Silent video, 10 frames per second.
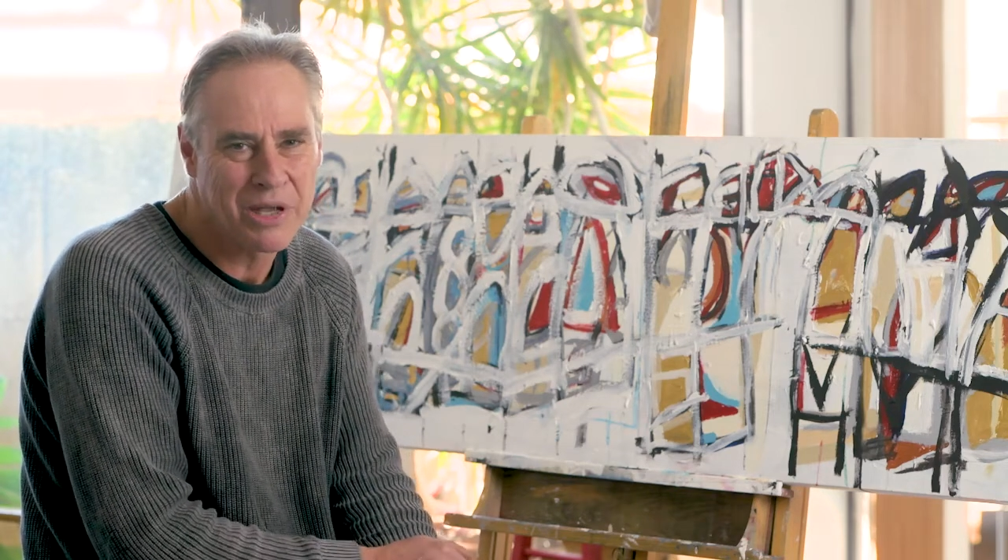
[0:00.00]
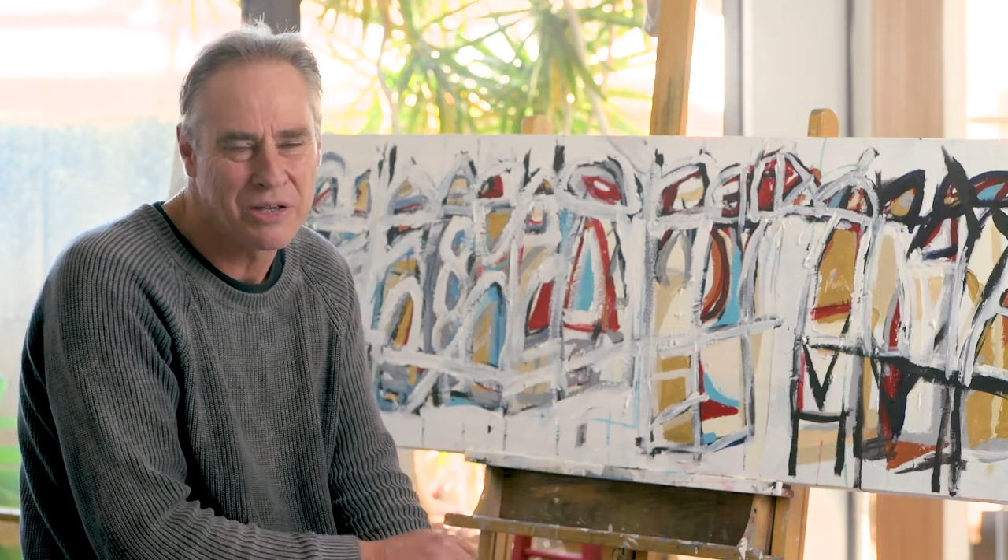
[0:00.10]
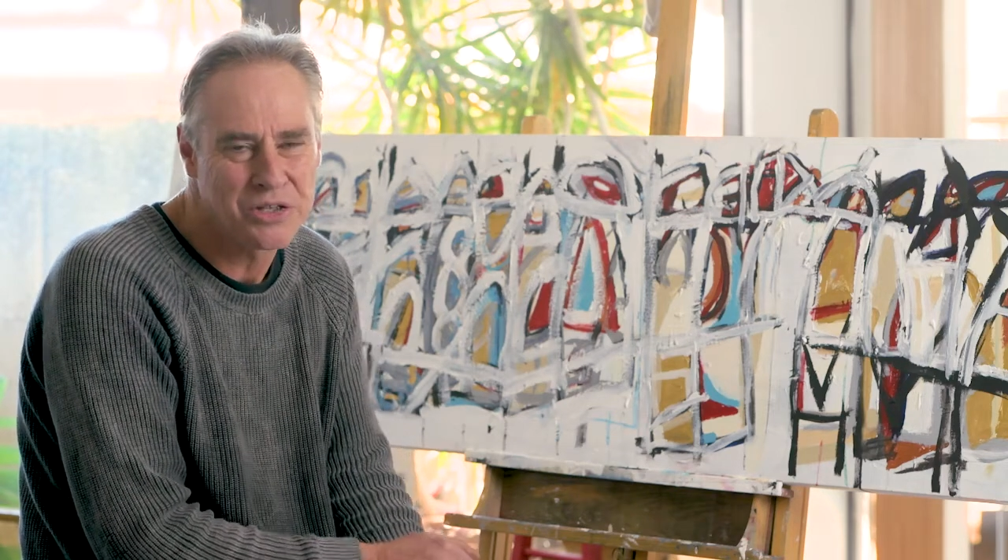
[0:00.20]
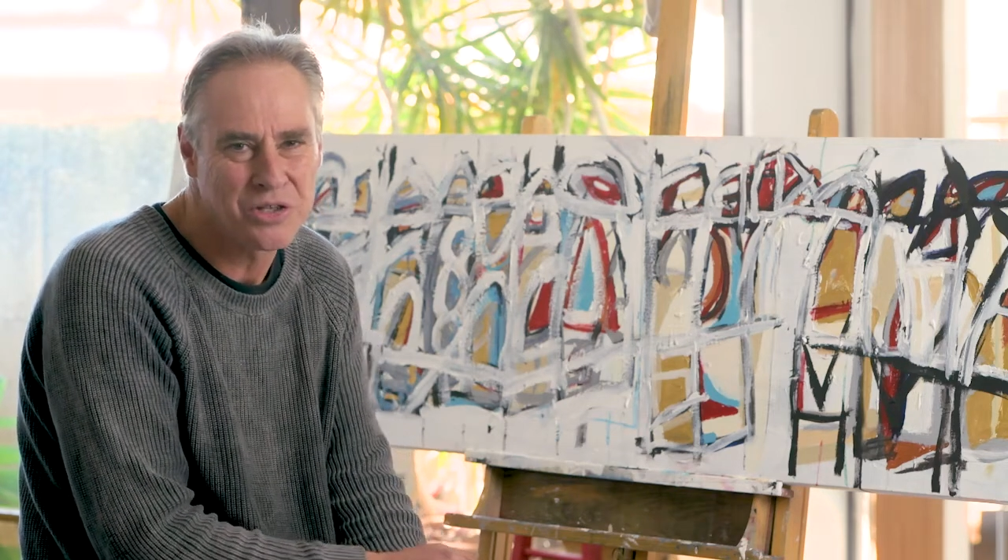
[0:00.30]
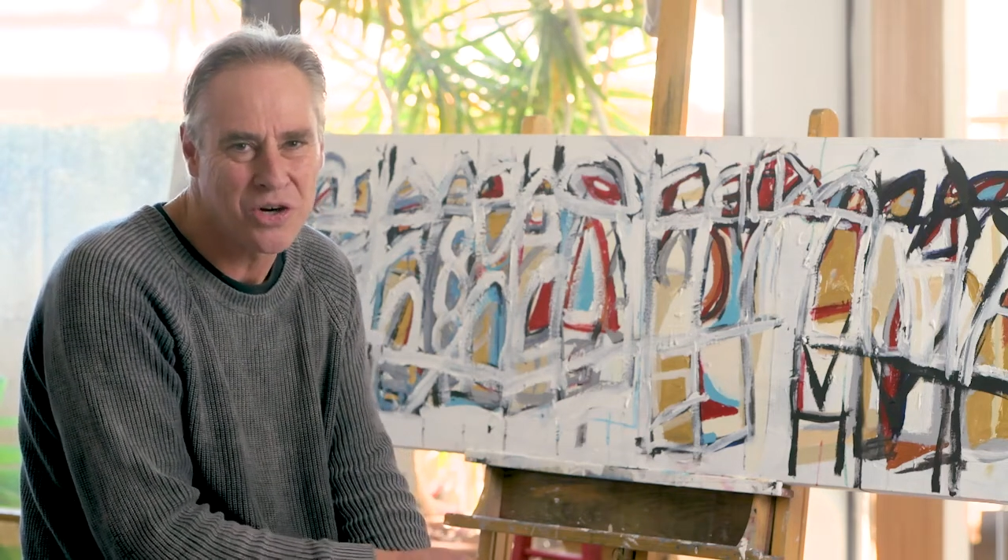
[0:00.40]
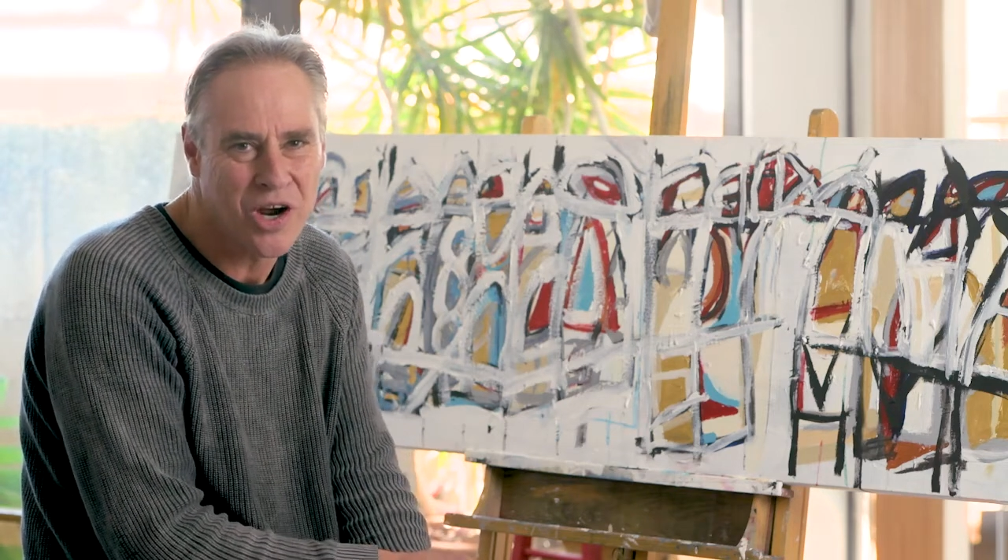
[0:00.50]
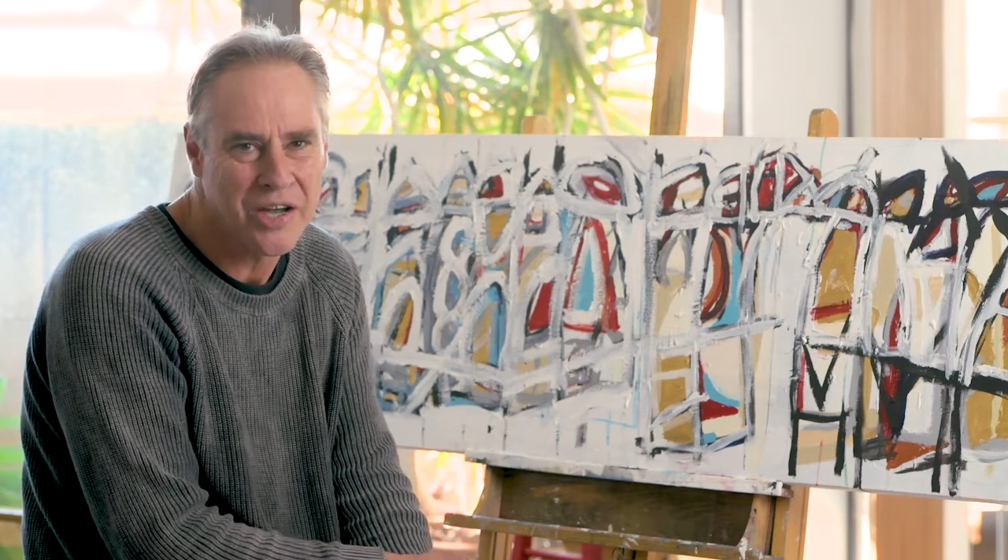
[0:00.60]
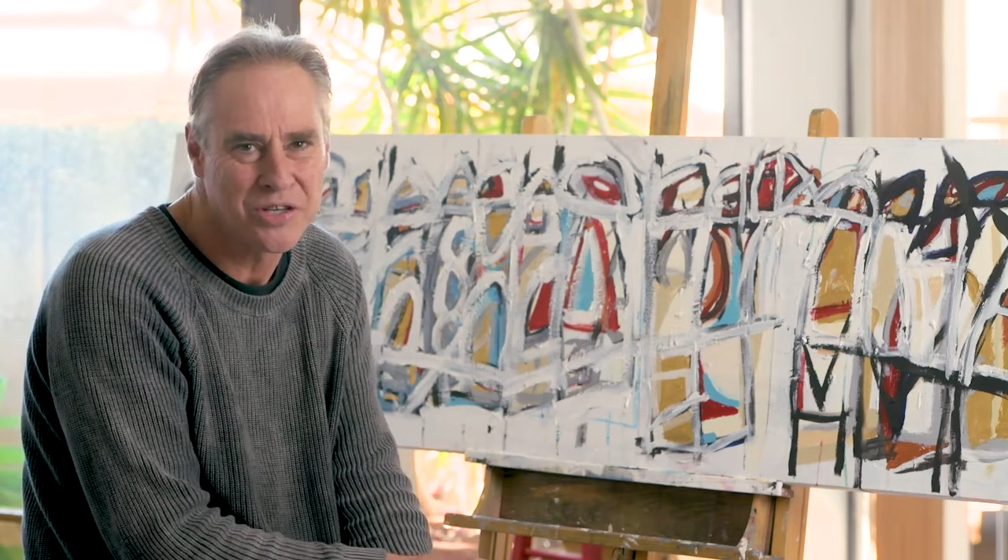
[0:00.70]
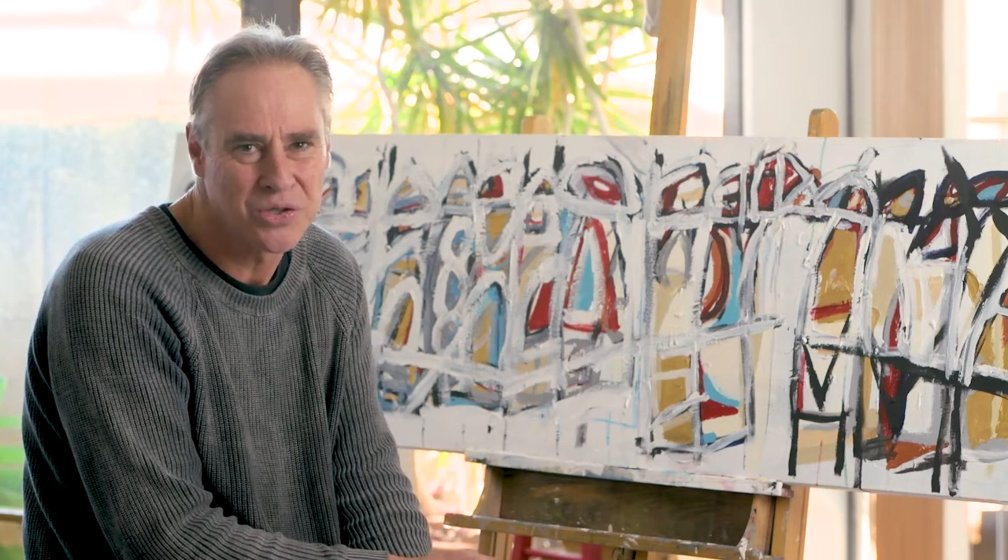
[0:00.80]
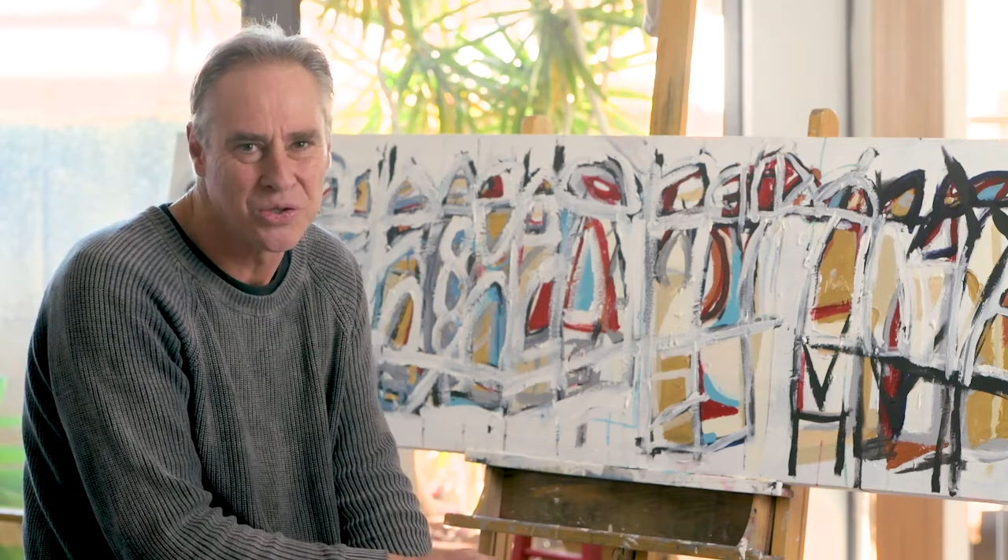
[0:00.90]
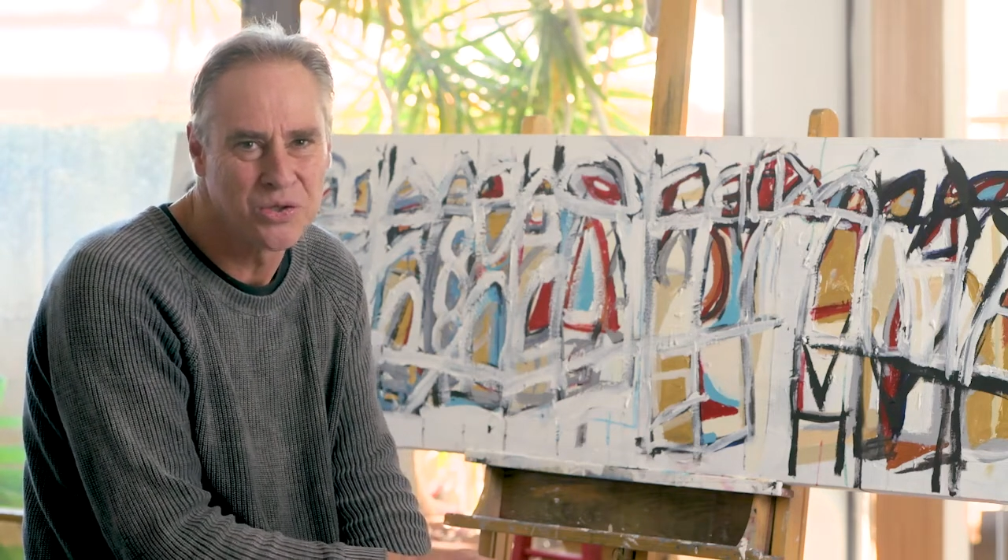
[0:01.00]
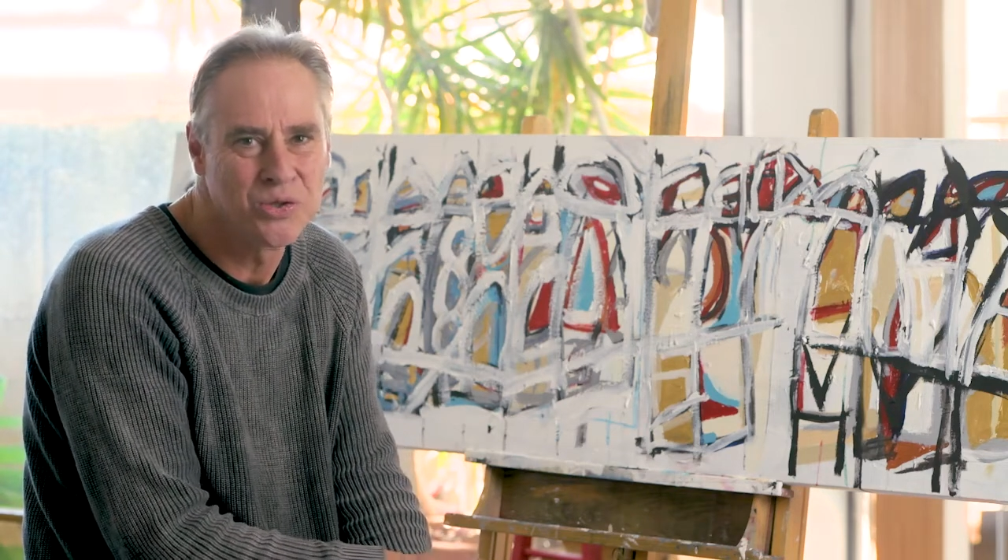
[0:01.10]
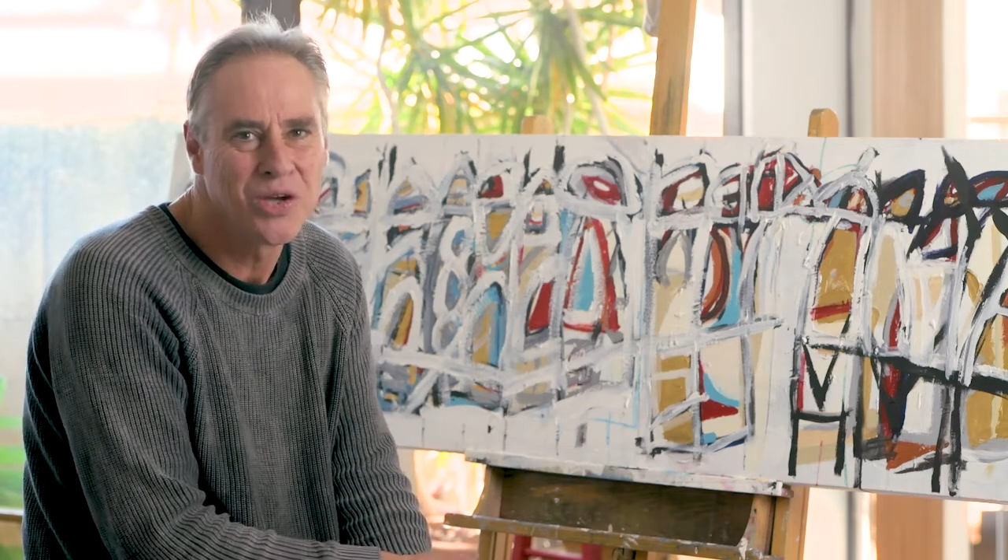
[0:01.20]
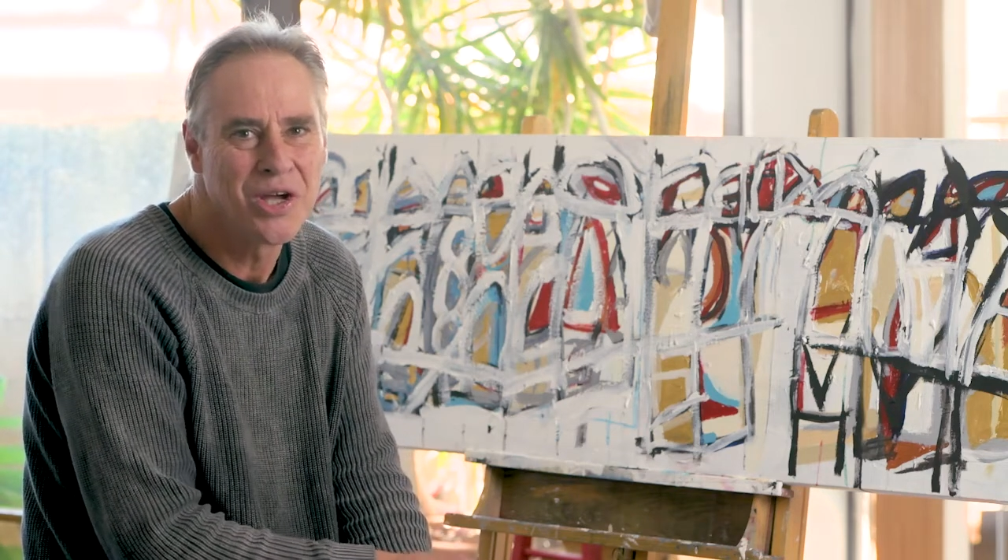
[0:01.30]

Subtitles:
because you try to